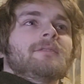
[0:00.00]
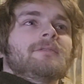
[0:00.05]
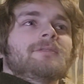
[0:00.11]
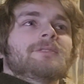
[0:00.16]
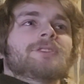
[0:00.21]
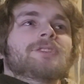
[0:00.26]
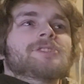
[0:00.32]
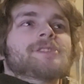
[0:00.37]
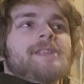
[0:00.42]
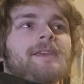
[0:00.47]

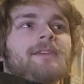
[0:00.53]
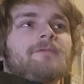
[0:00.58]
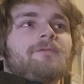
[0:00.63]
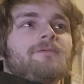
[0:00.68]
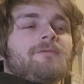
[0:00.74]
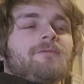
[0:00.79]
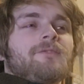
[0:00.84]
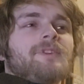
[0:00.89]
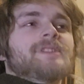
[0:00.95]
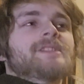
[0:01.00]
just like
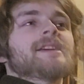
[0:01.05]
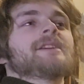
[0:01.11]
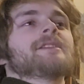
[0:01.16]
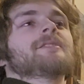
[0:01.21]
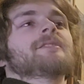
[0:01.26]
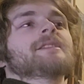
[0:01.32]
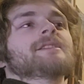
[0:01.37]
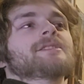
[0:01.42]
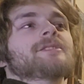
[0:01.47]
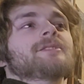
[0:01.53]

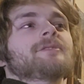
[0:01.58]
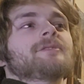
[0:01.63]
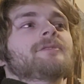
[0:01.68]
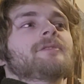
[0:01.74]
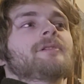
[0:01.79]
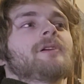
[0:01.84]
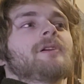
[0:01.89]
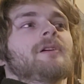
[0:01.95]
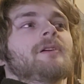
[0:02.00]
ridiculous and